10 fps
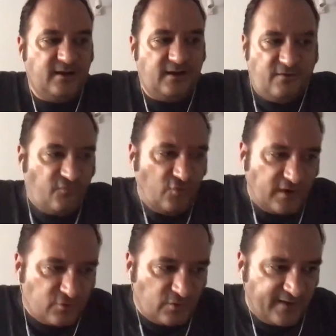if you
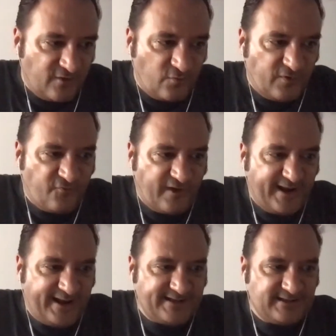are together with
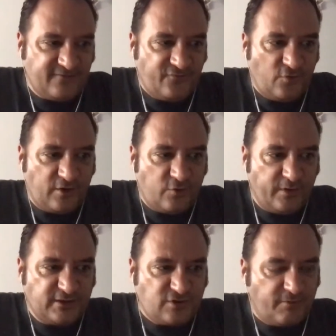friends, if you are
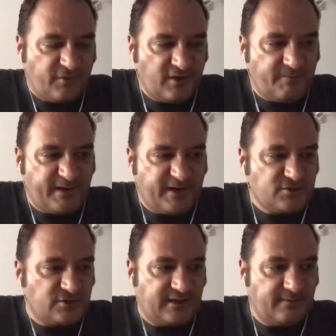doing something
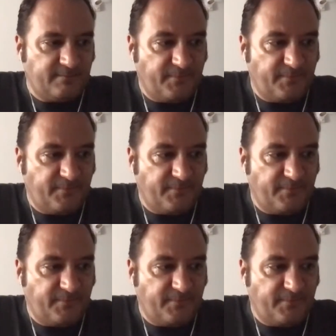personal,